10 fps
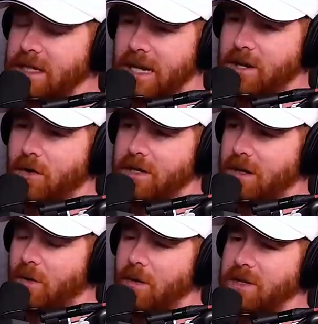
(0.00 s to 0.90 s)
Yeah, no,
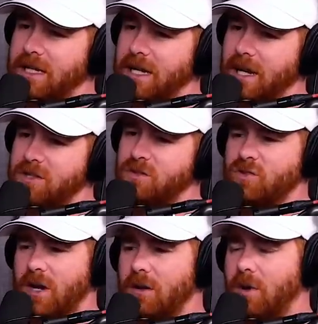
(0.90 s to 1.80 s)
yeah. Why would they care? It's a
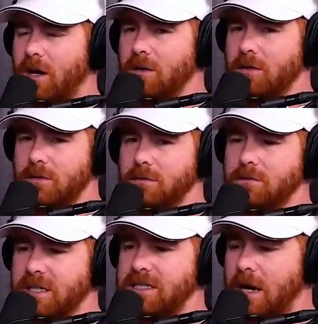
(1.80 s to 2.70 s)
strange. well,
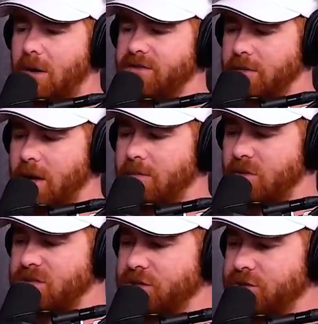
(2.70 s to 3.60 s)
it's how I feel about
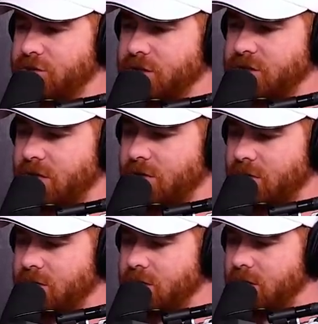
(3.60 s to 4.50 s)
most issues in
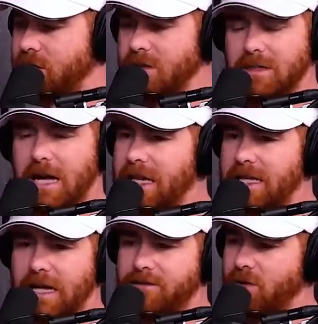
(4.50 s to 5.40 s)
general. I,
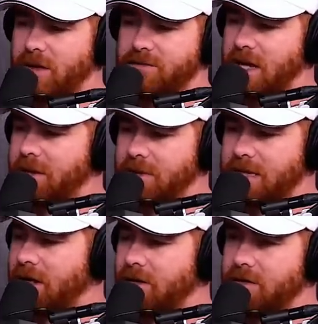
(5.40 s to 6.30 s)
I don't have time to
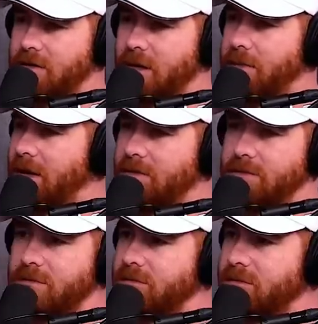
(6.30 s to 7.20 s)
care about
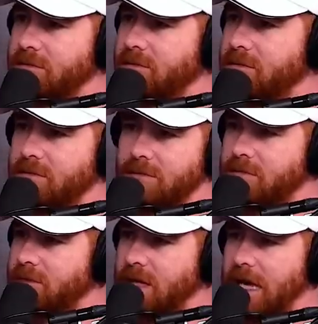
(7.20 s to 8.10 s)

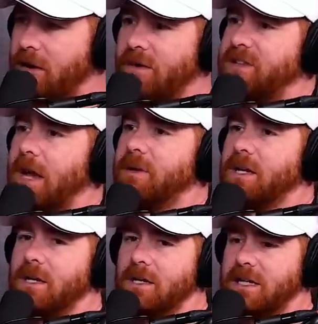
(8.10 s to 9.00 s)
yeah. I don't have time to
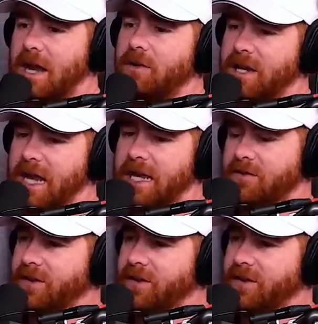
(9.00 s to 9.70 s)
care in a negative